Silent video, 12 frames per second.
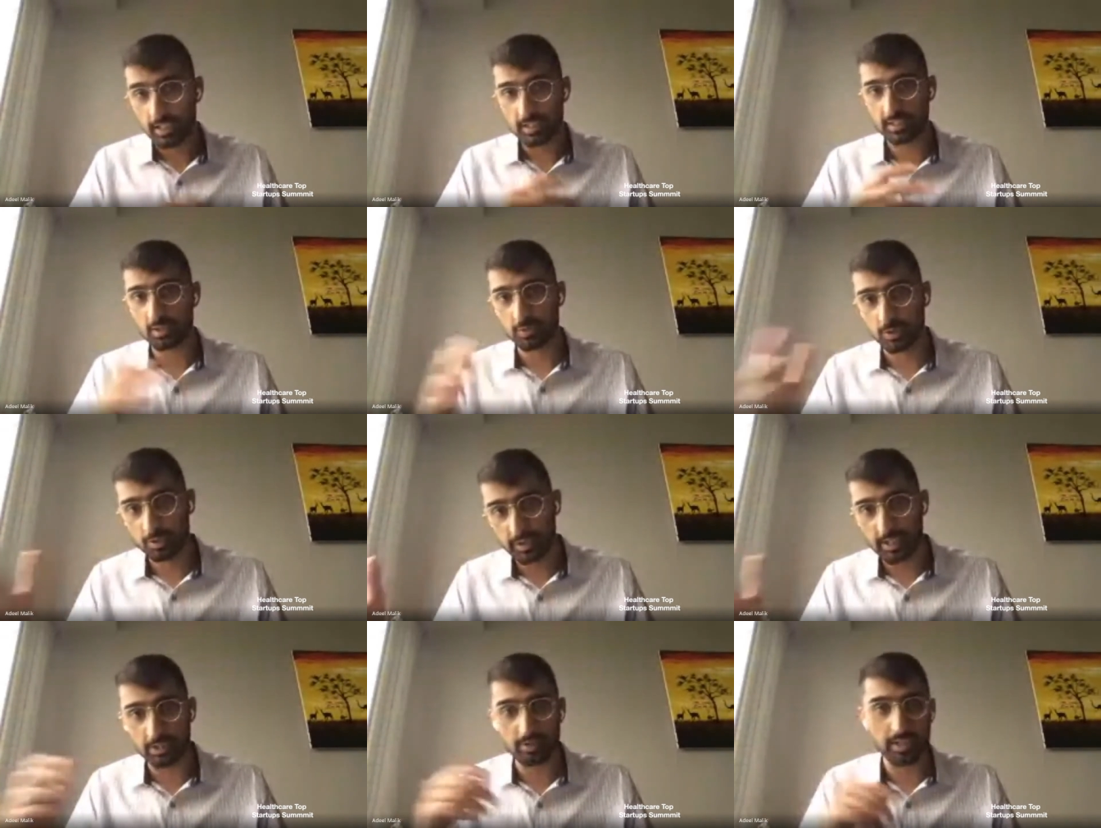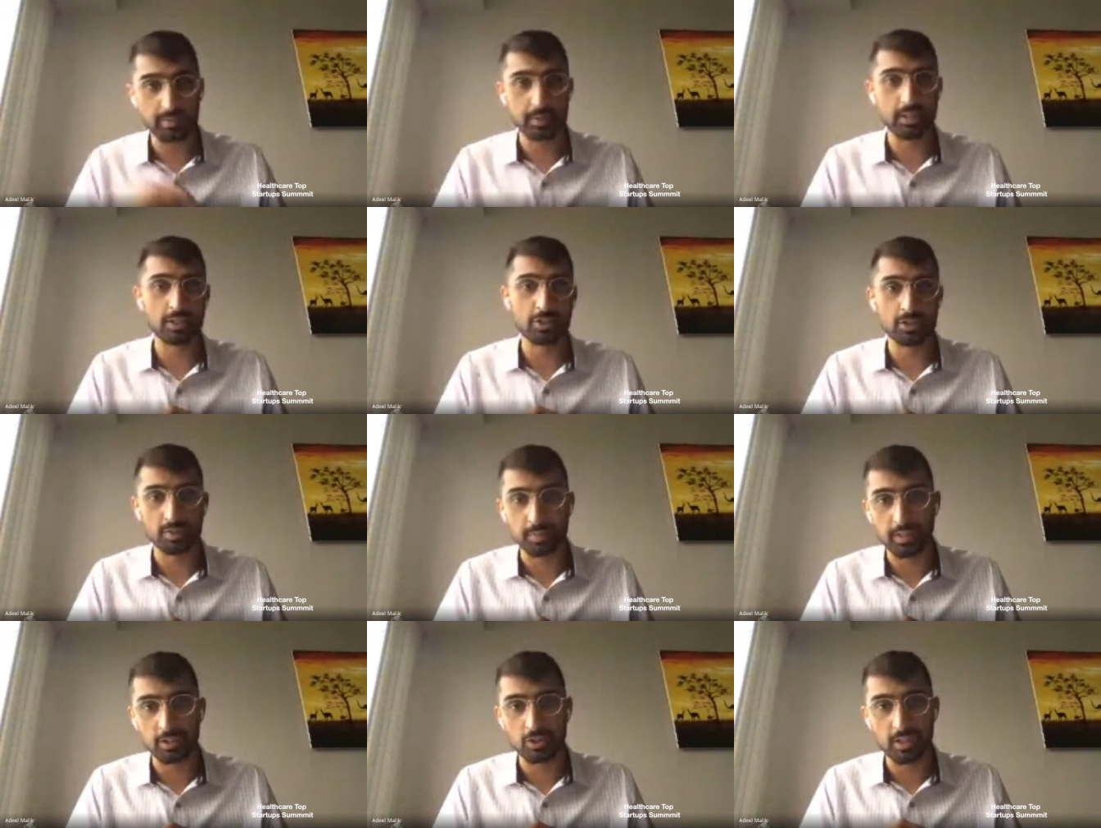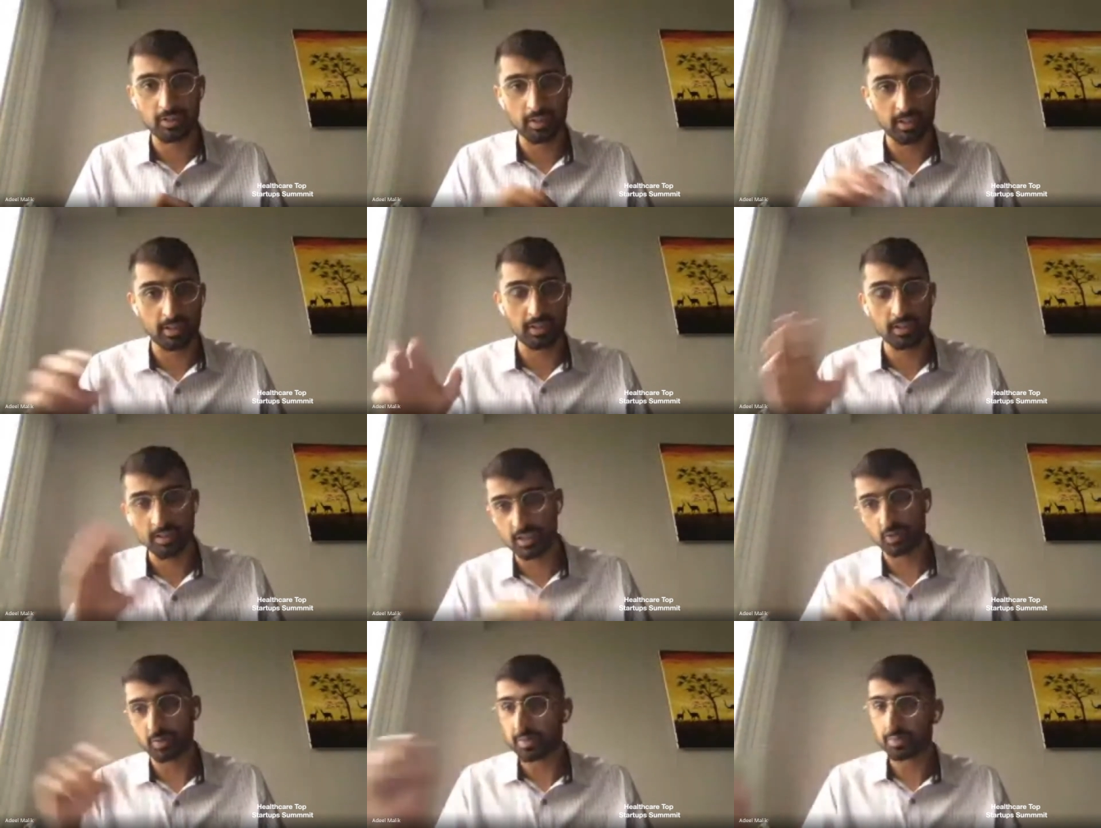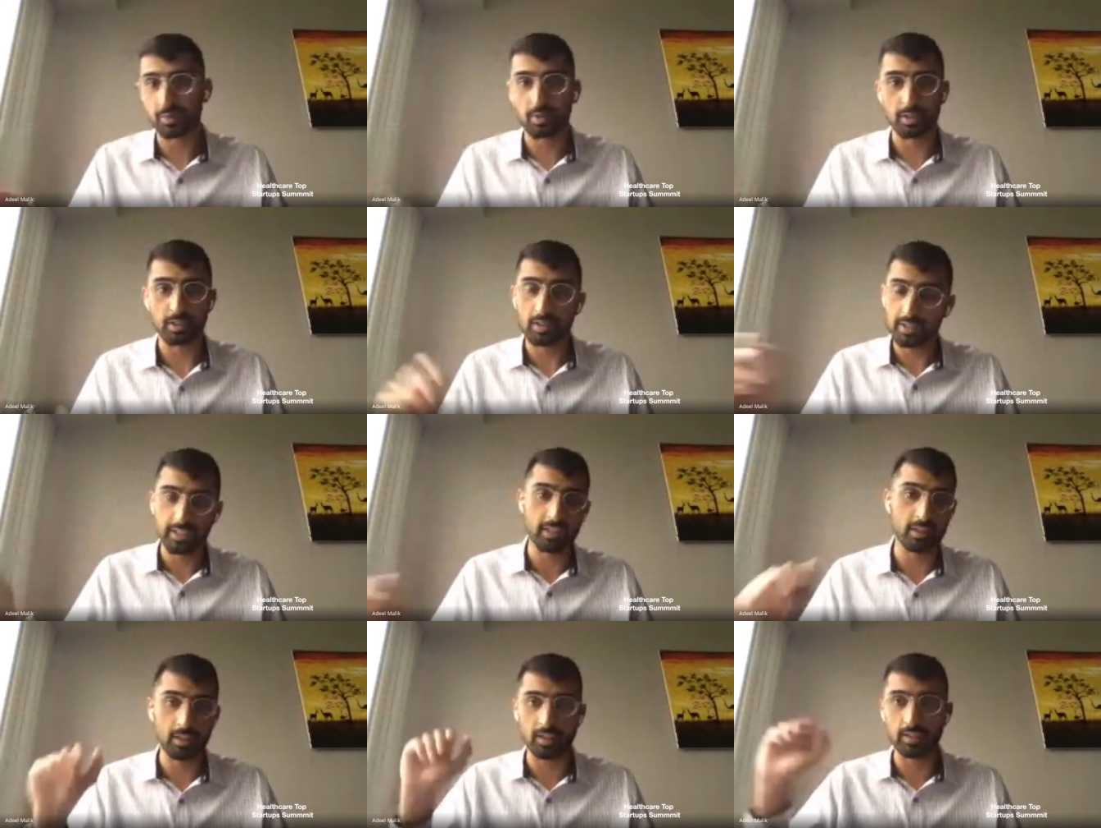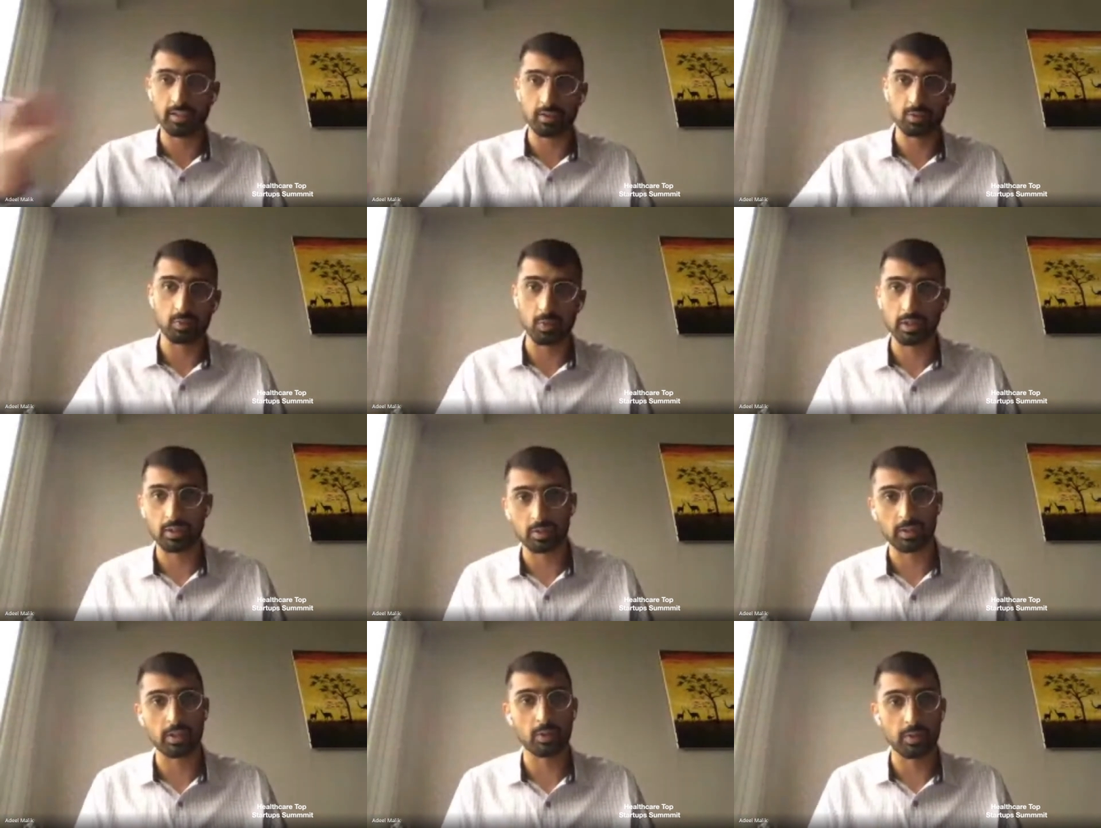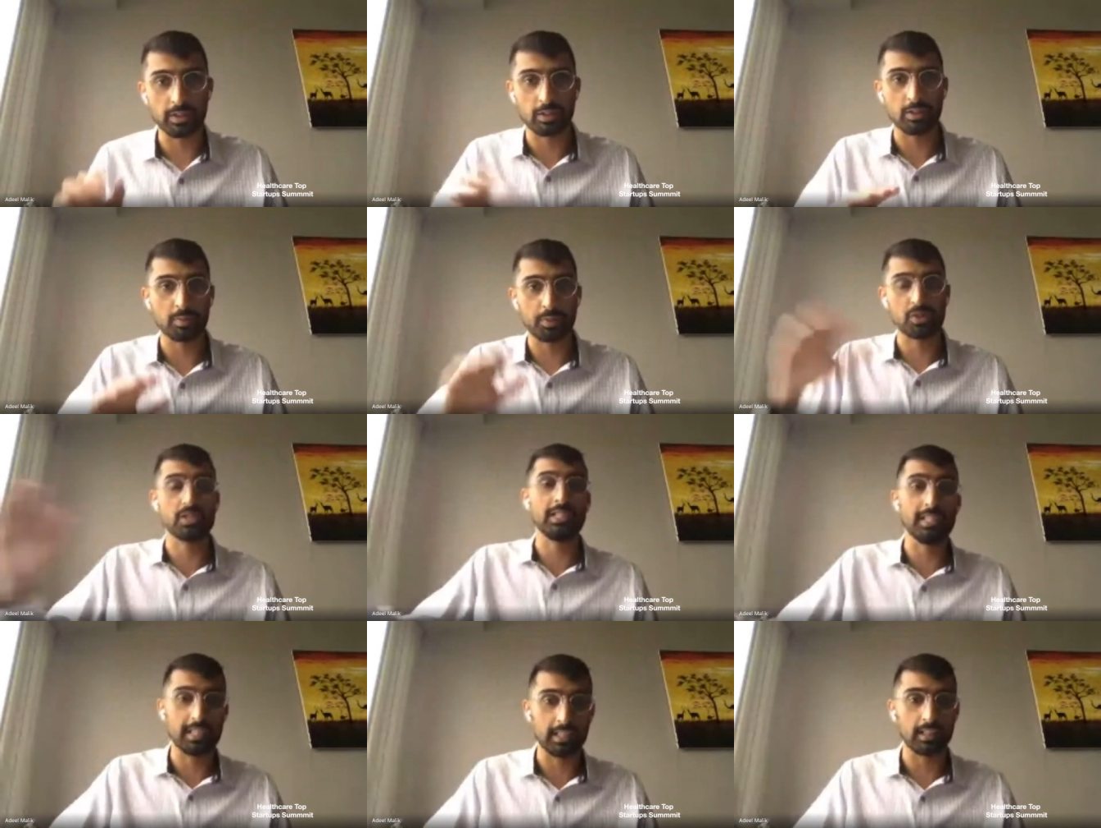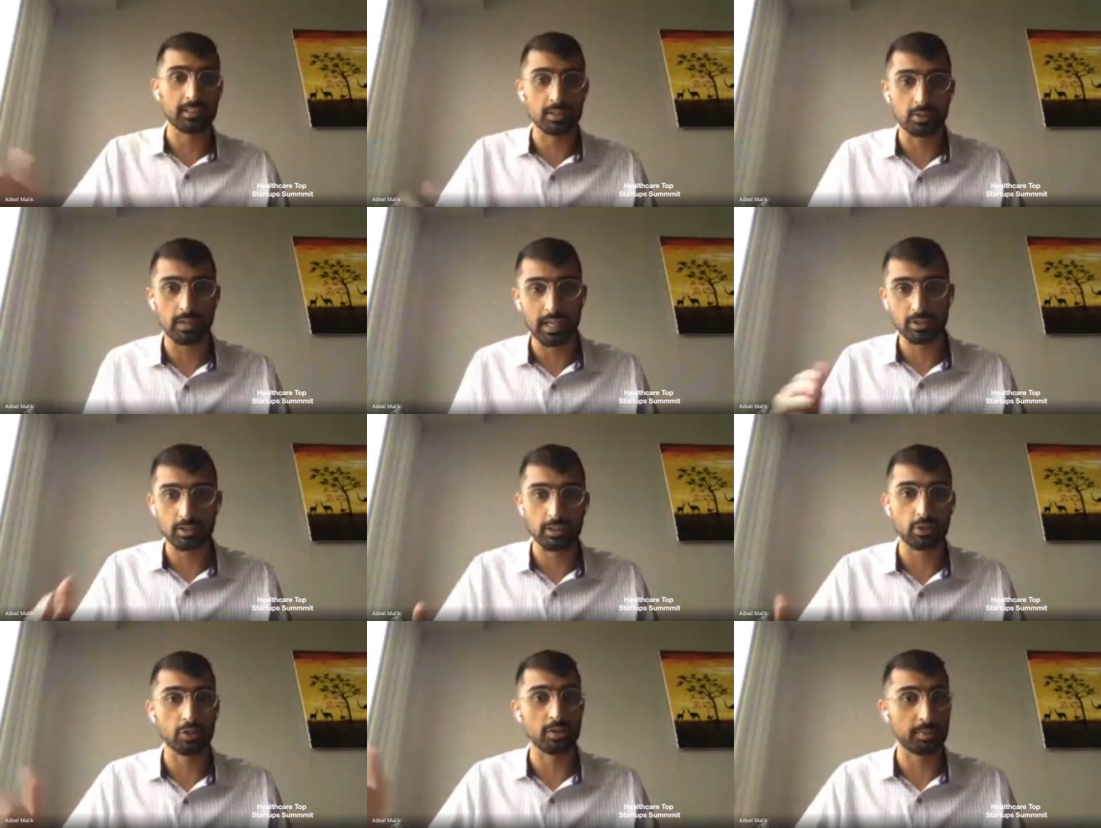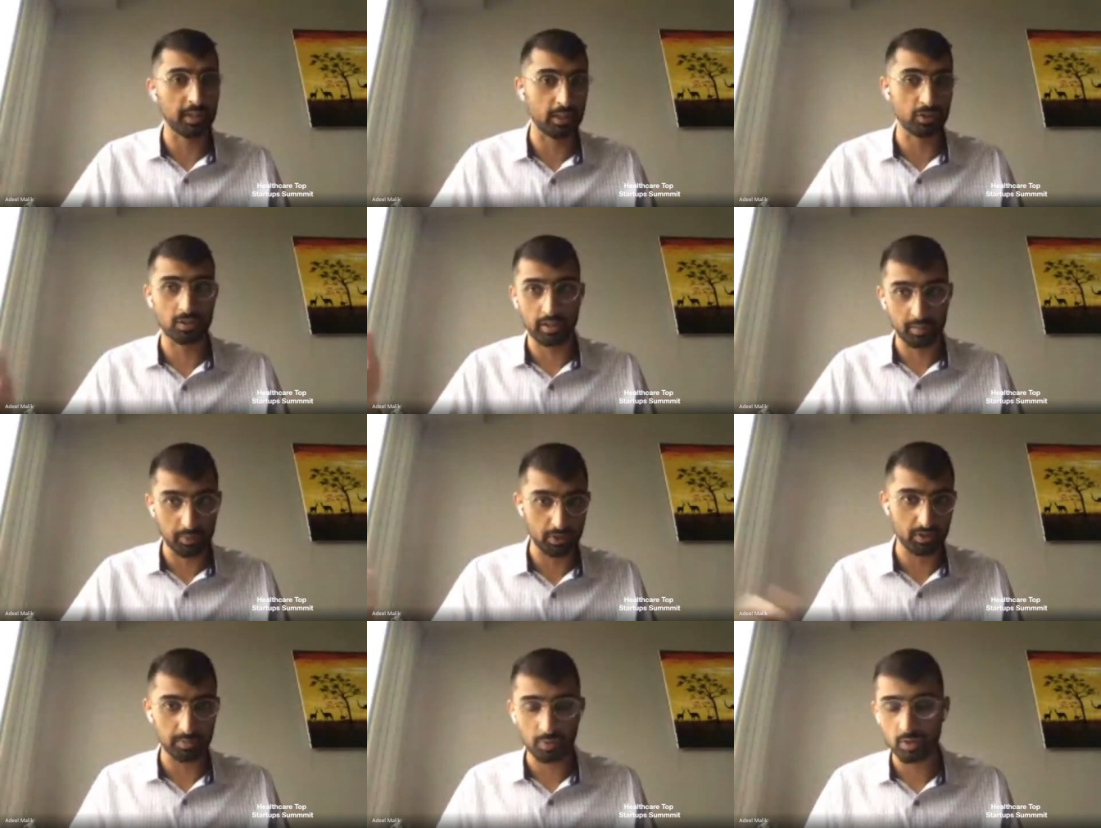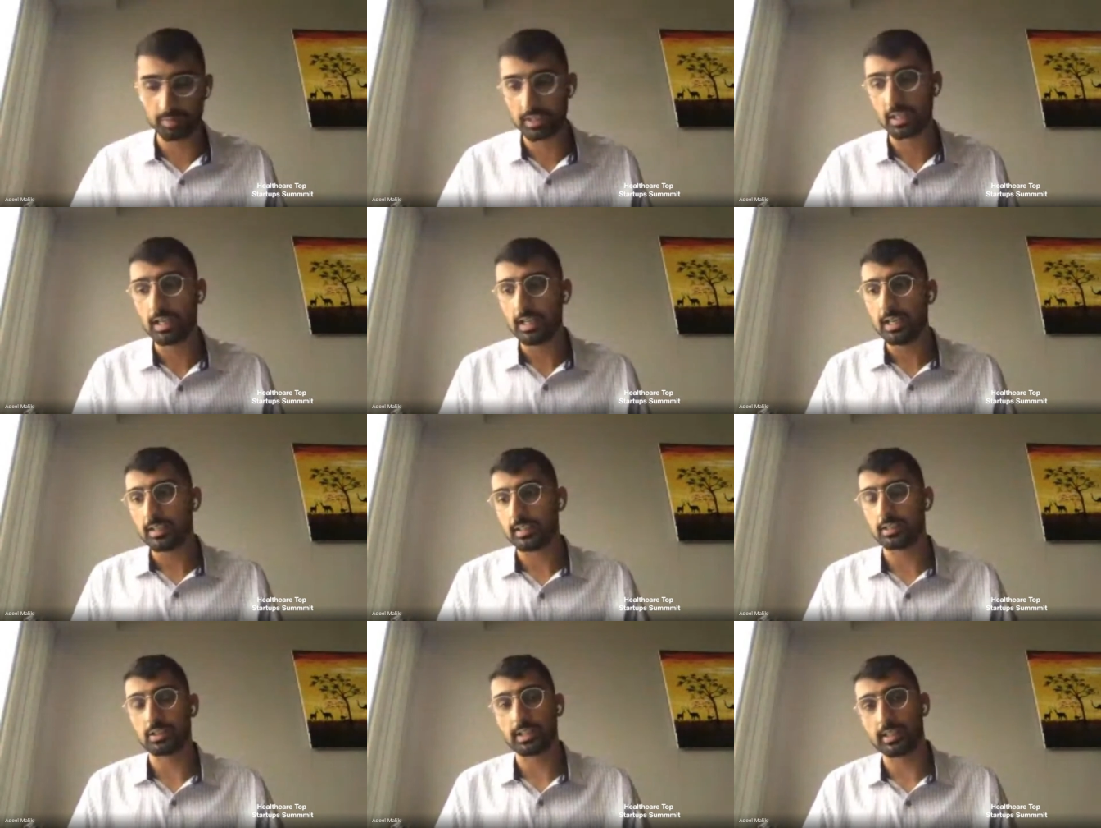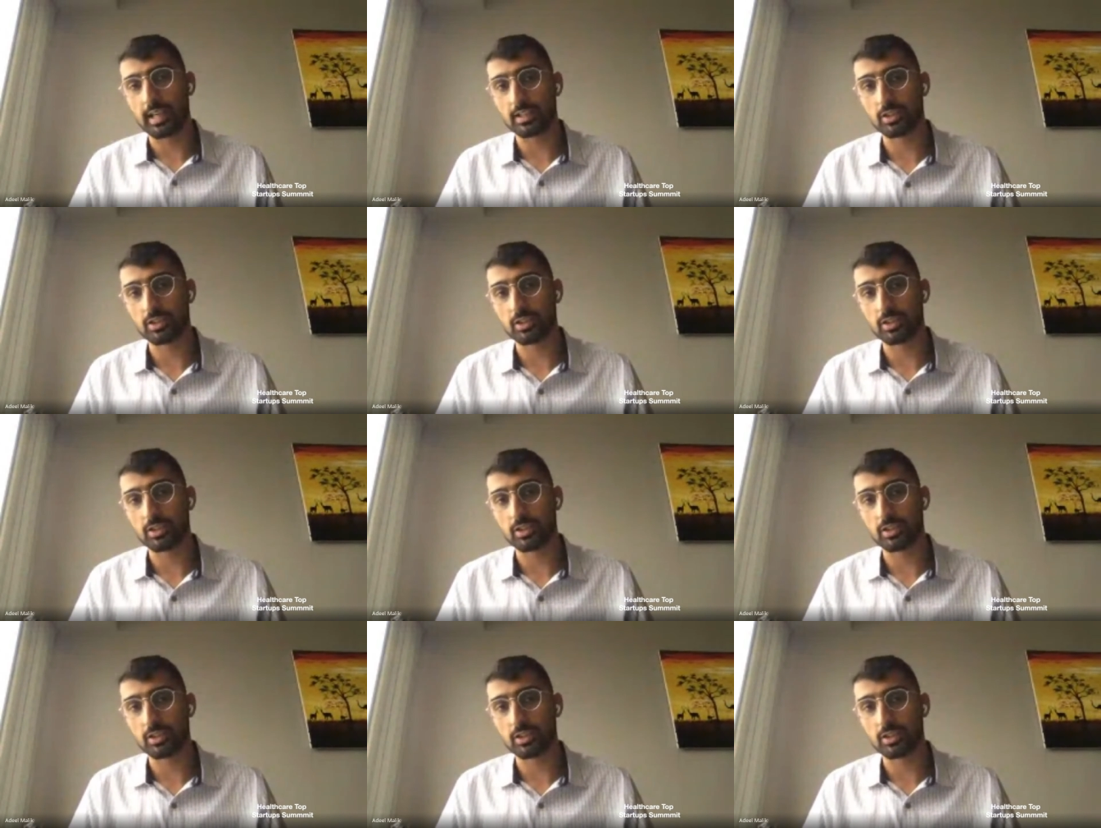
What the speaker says: see what triage recommendations are being generated, and see what people are clicking on, and what whether they're proceeding to actually go to the page, like book the appointment, things like that.